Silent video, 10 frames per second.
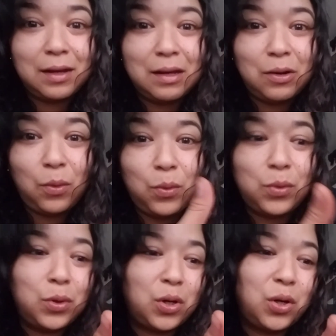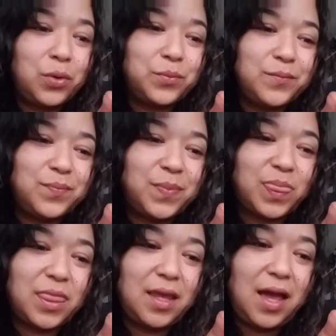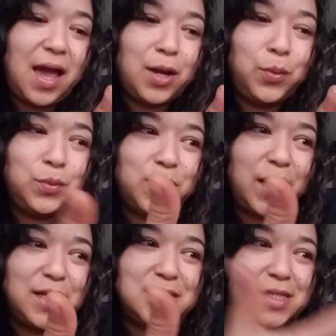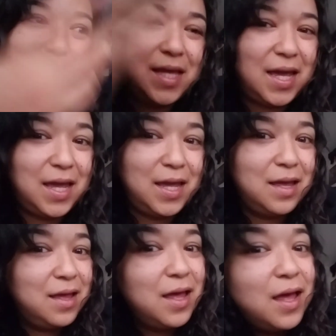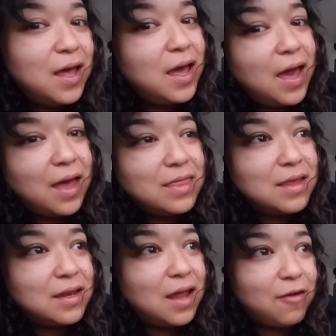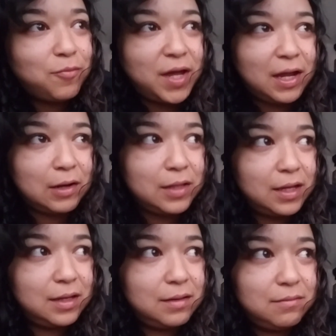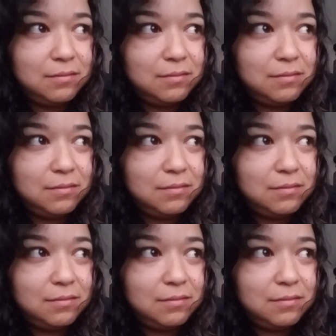I don't like to lay and then have my hair like make noise,